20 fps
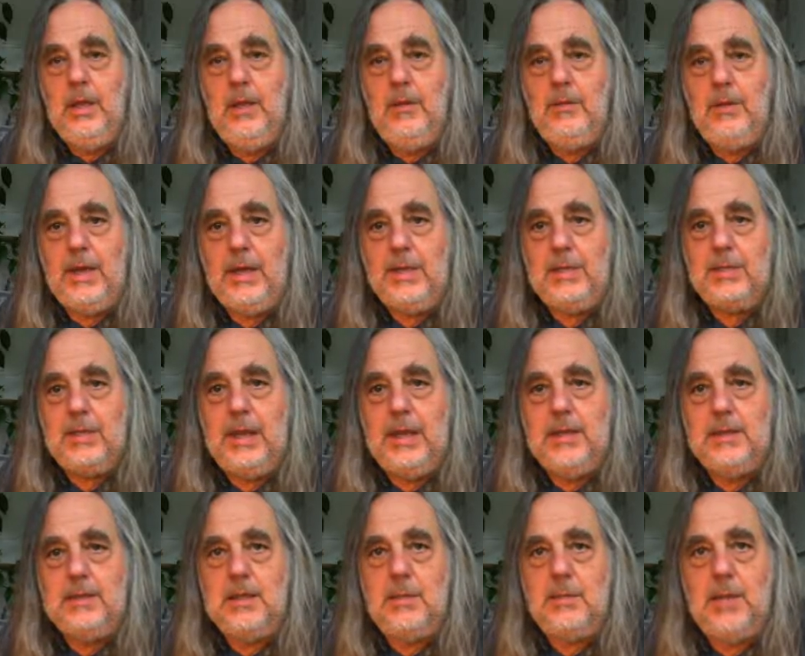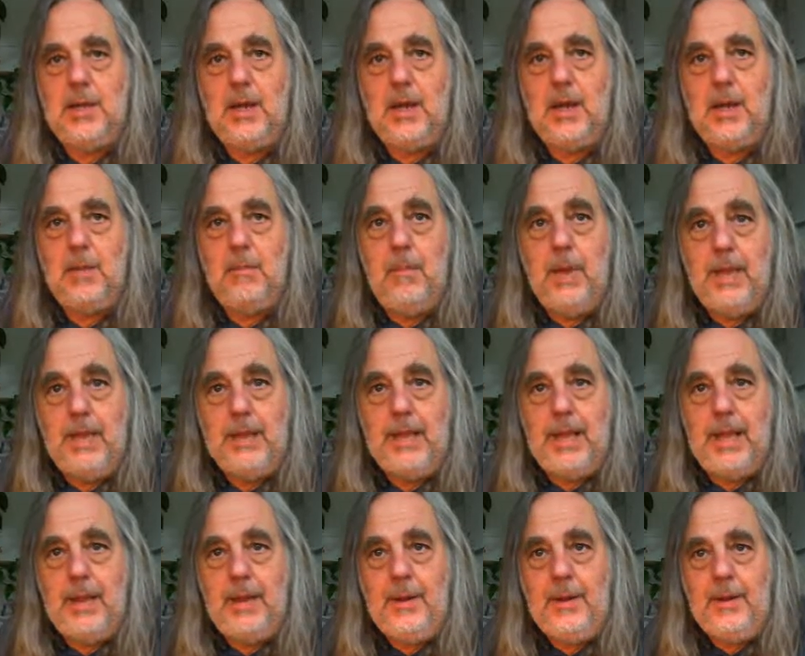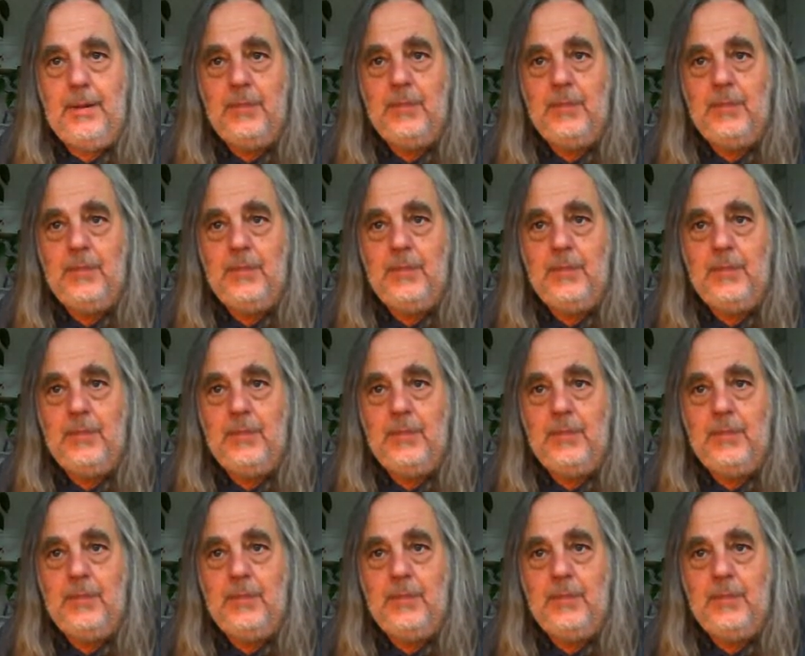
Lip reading: if I assign something on a Monday,